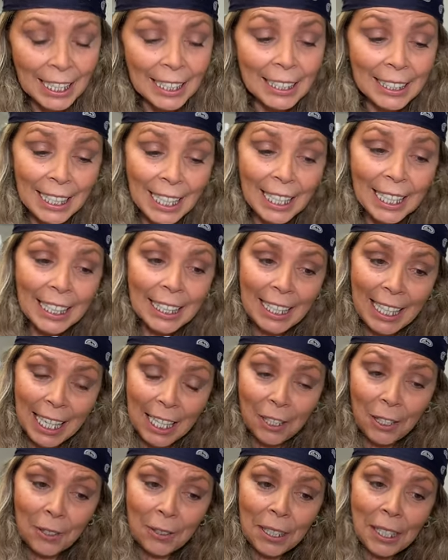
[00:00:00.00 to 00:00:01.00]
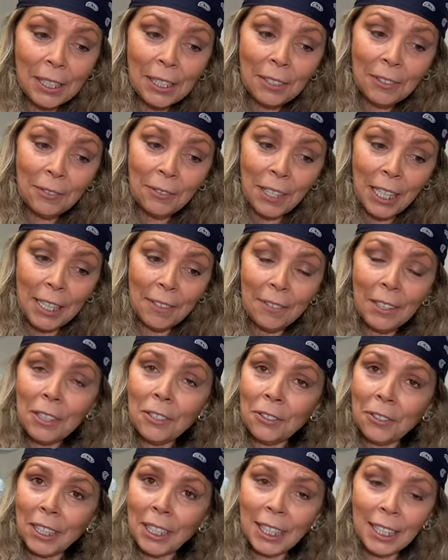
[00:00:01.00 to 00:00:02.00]
they could actually survive on
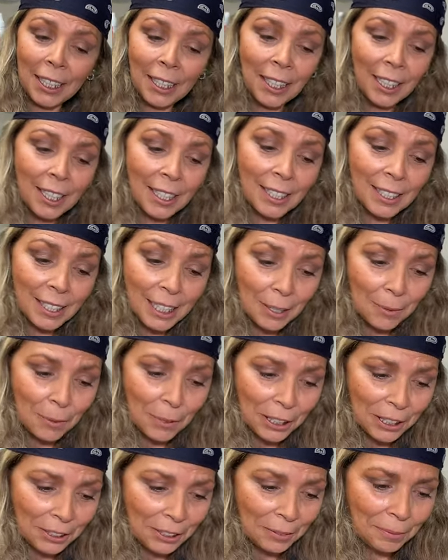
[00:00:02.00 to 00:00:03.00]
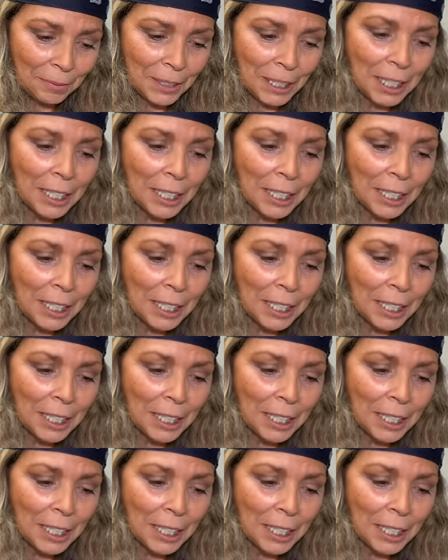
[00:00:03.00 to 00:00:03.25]
drinking seawater